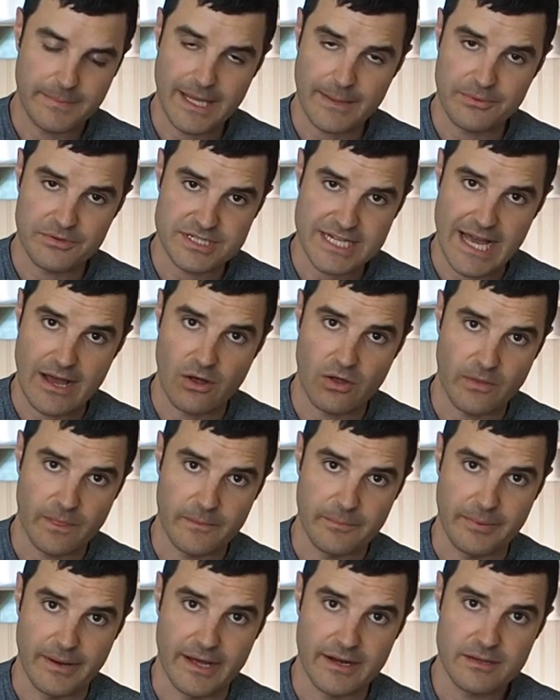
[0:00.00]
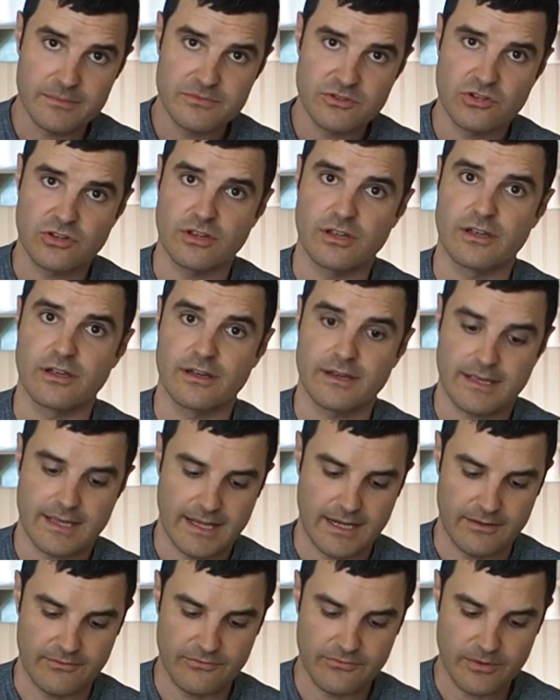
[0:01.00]
paper towel at the bottom to
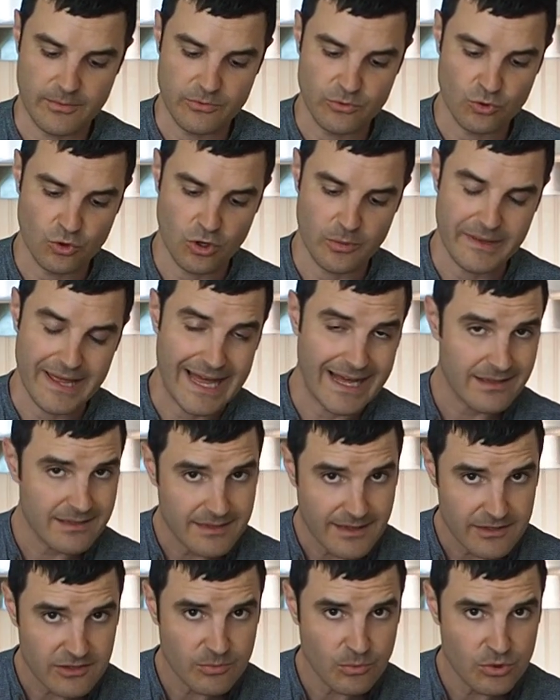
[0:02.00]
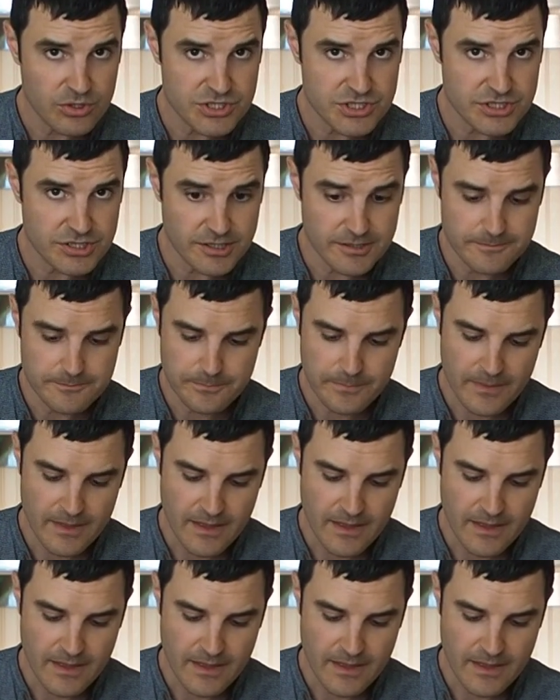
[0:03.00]
kind of absorb excess moisture.